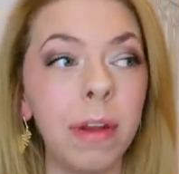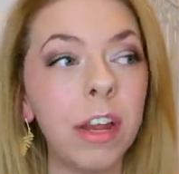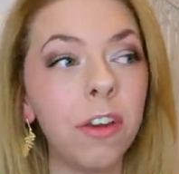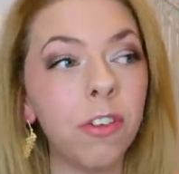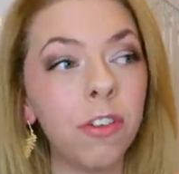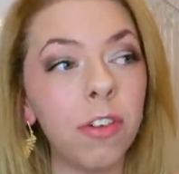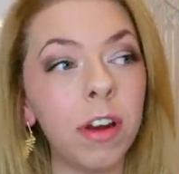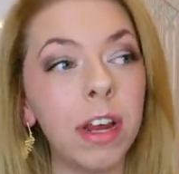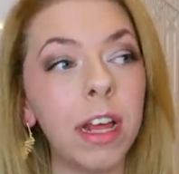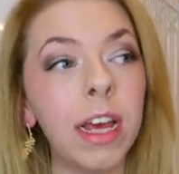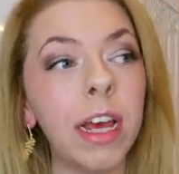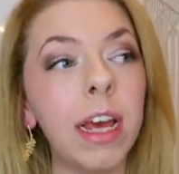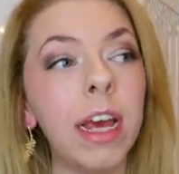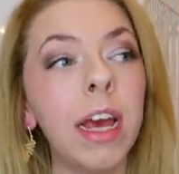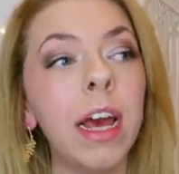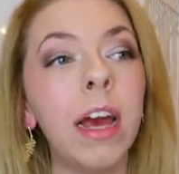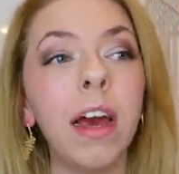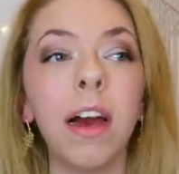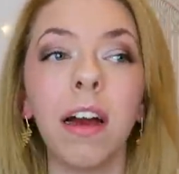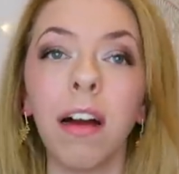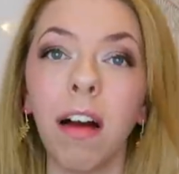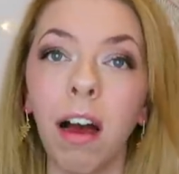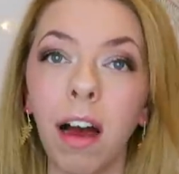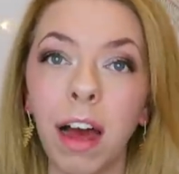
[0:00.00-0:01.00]
Literally,
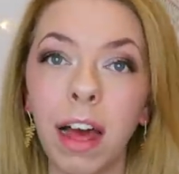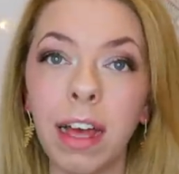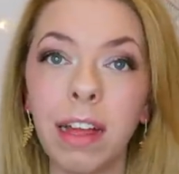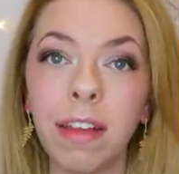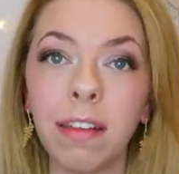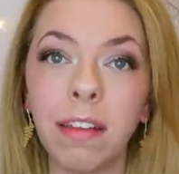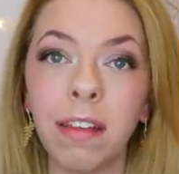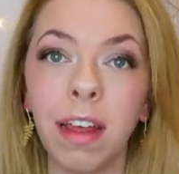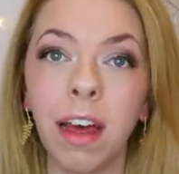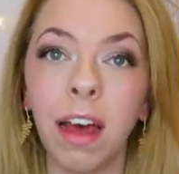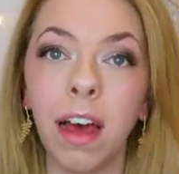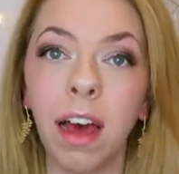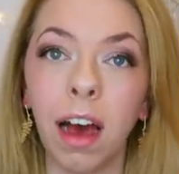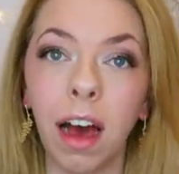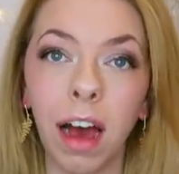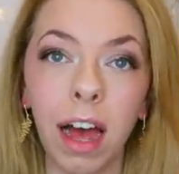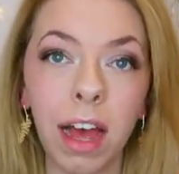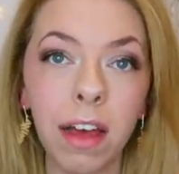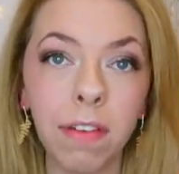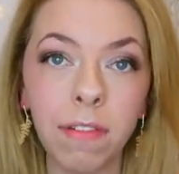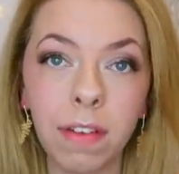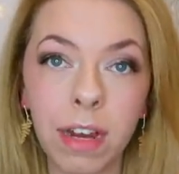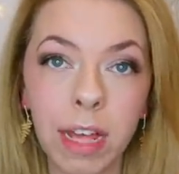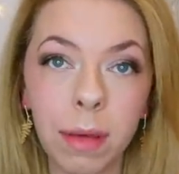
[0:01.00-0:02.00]
guys,
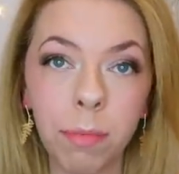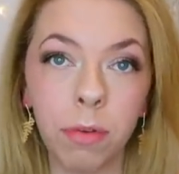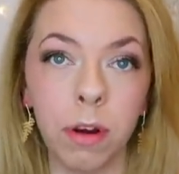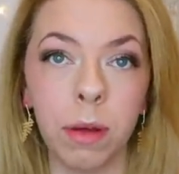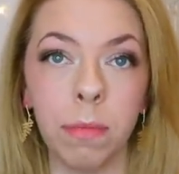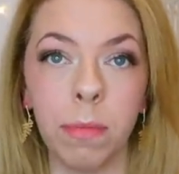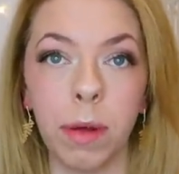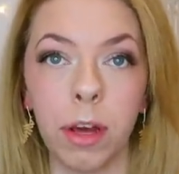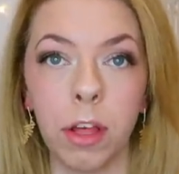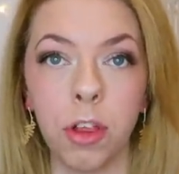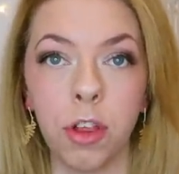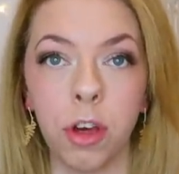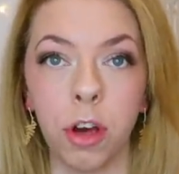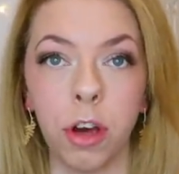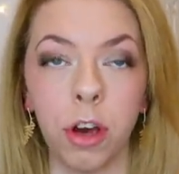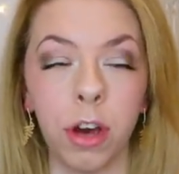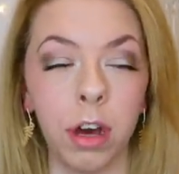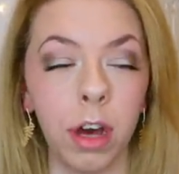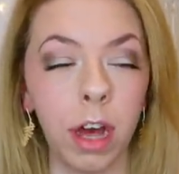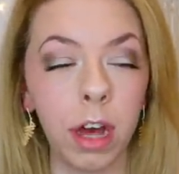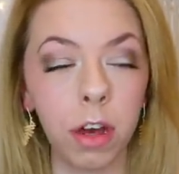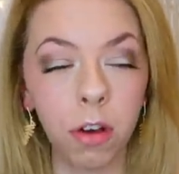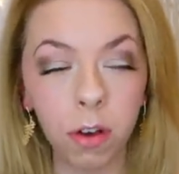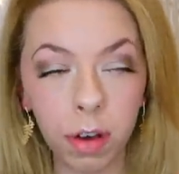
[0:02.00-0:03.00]
I have Libra in my
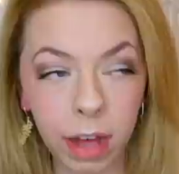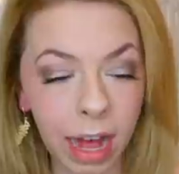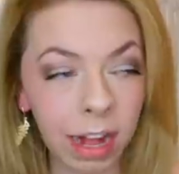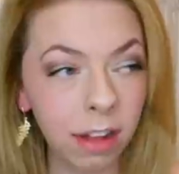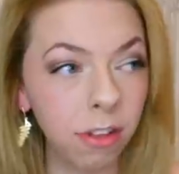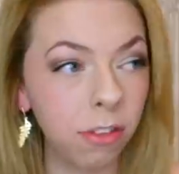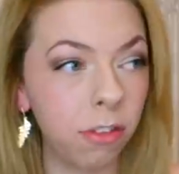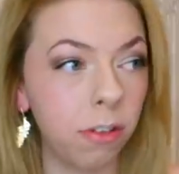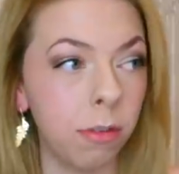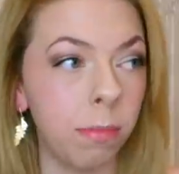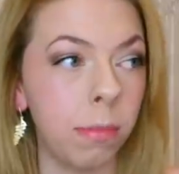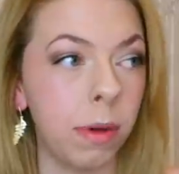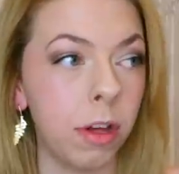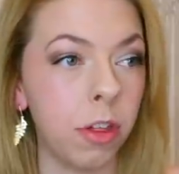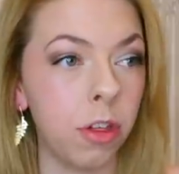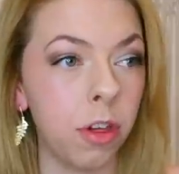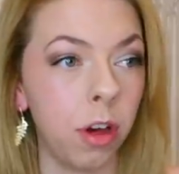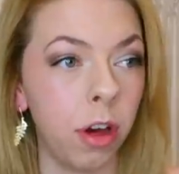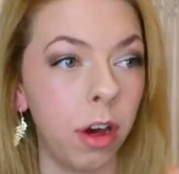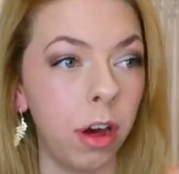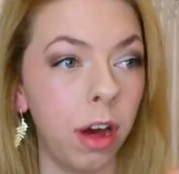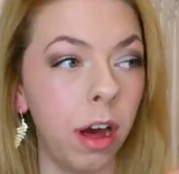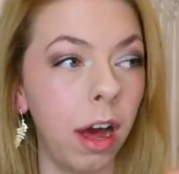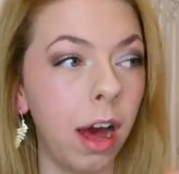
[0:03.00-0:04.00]
chart, I got Cancer in my
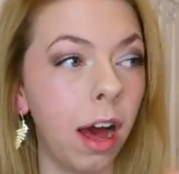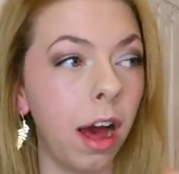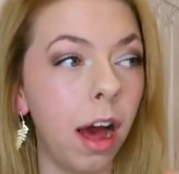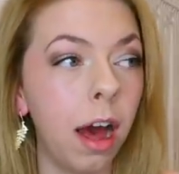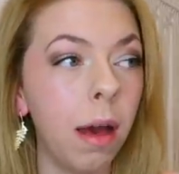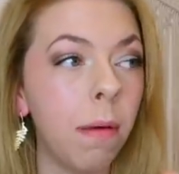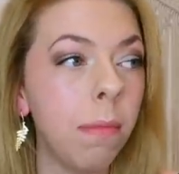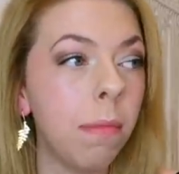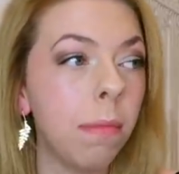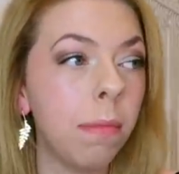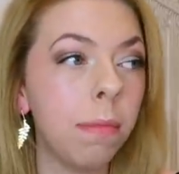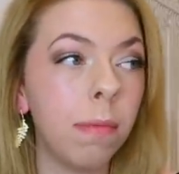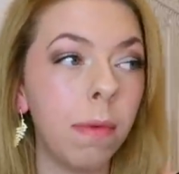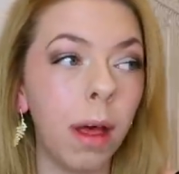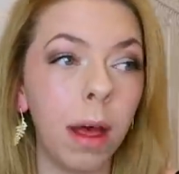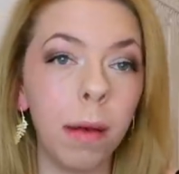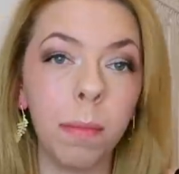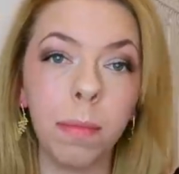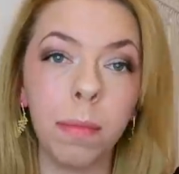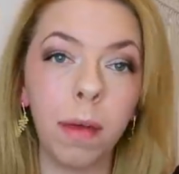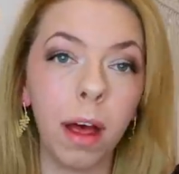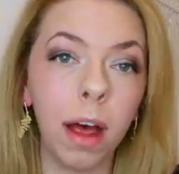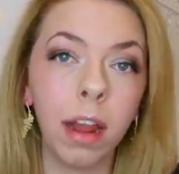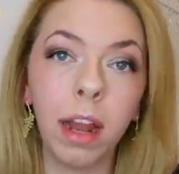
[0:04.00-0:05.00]
chart, I'm
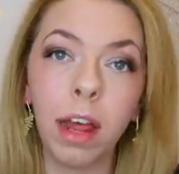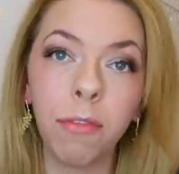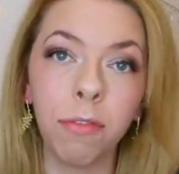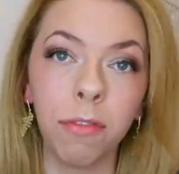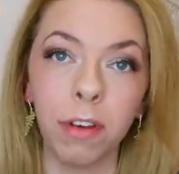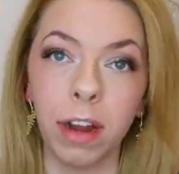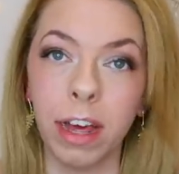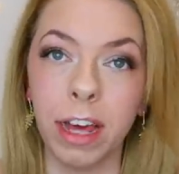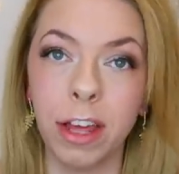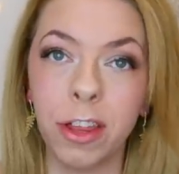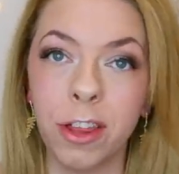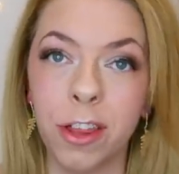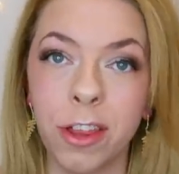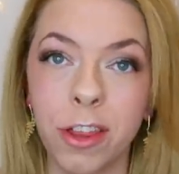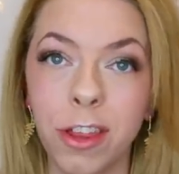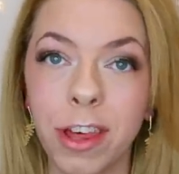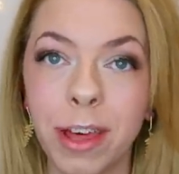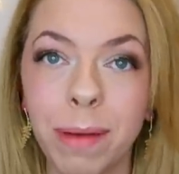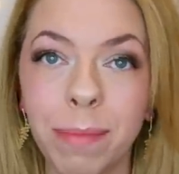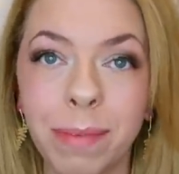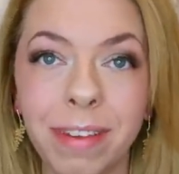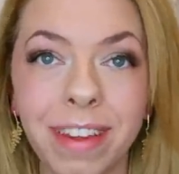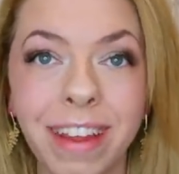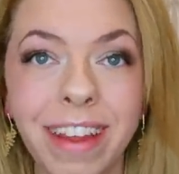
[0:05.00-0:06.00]
I love
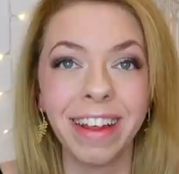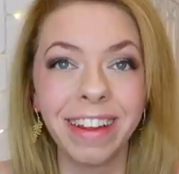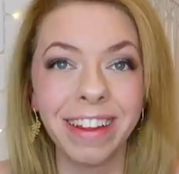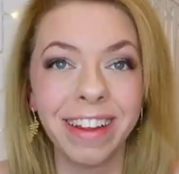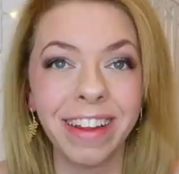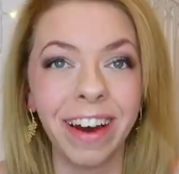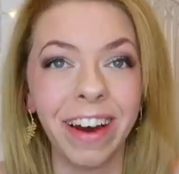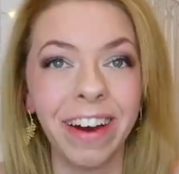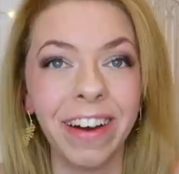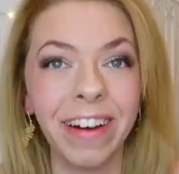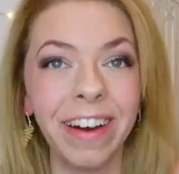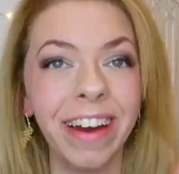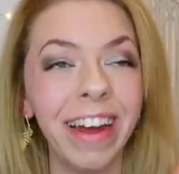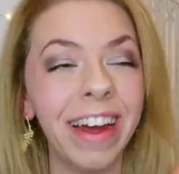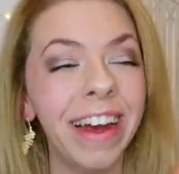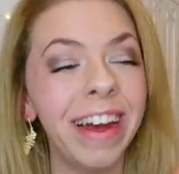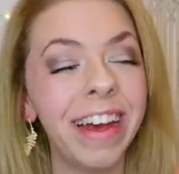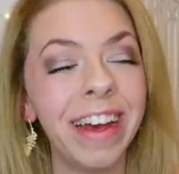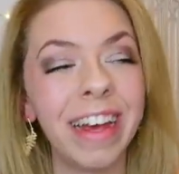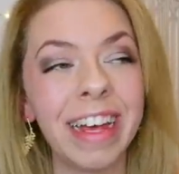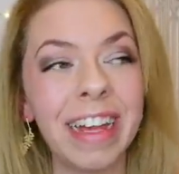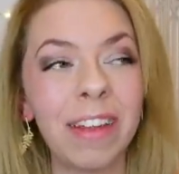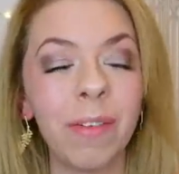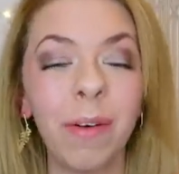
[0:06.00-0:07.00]
relationships, so
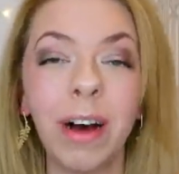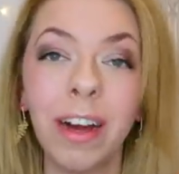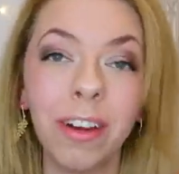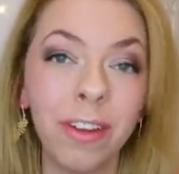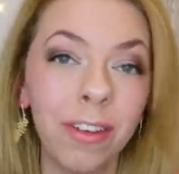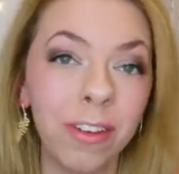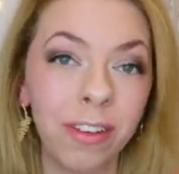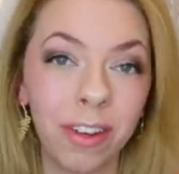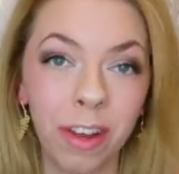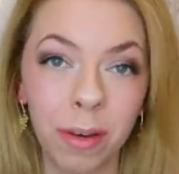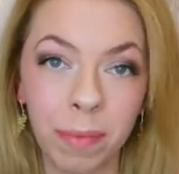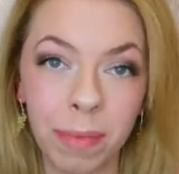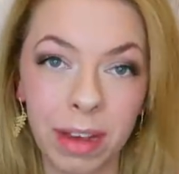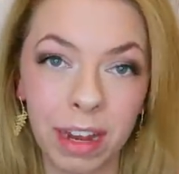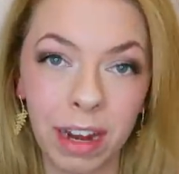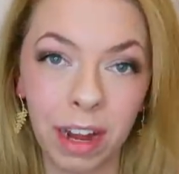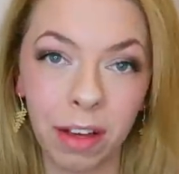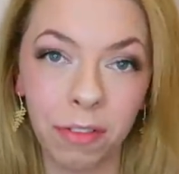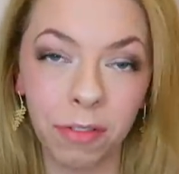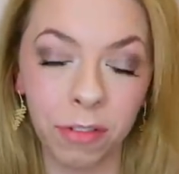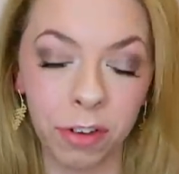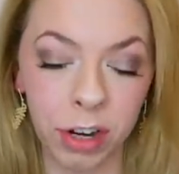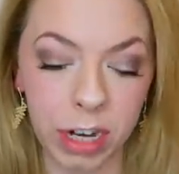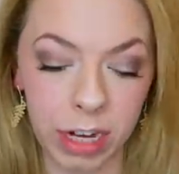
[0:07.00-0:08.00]
so I do so many
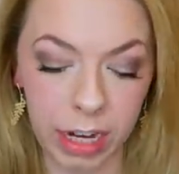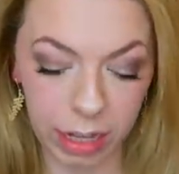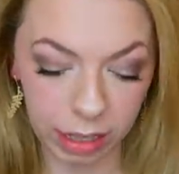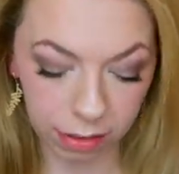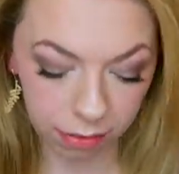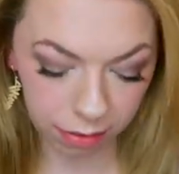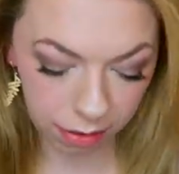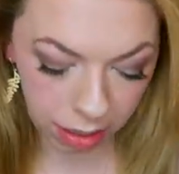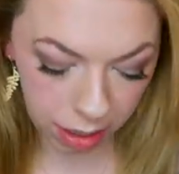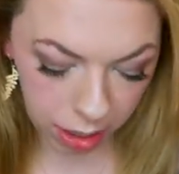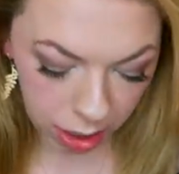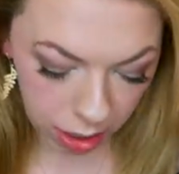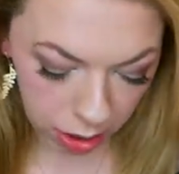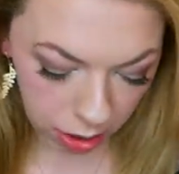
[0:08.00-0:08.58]
love readings.